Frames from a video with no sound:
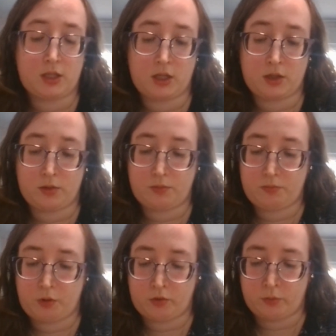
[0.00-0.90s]
The
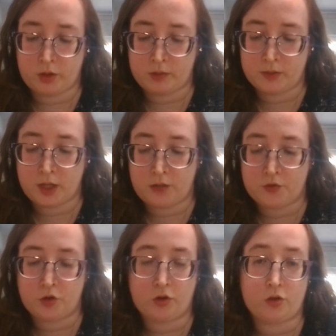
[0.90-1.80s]
Pokemon
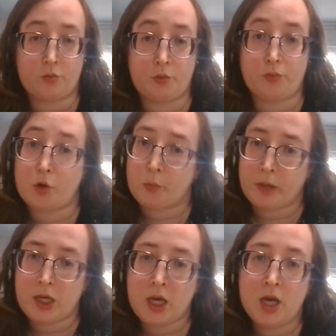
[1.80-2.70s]
themselves are going to be
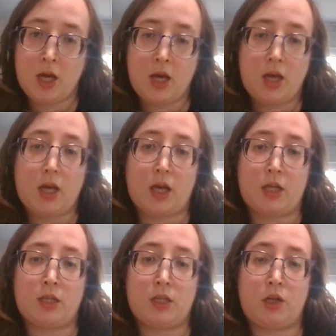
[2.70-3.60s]
roaming,
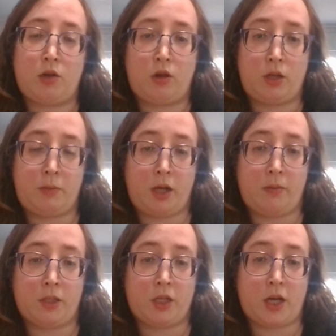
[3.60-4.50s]
and you'll only be
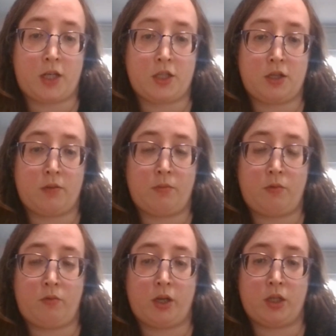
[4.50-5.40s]
able to catch them
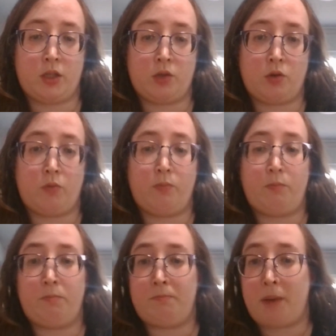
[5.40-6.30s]
when you go
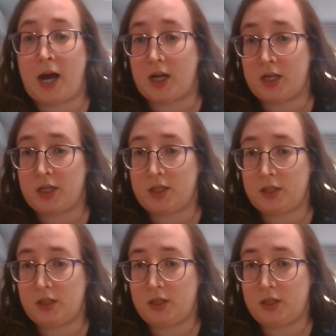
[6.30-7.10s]
back.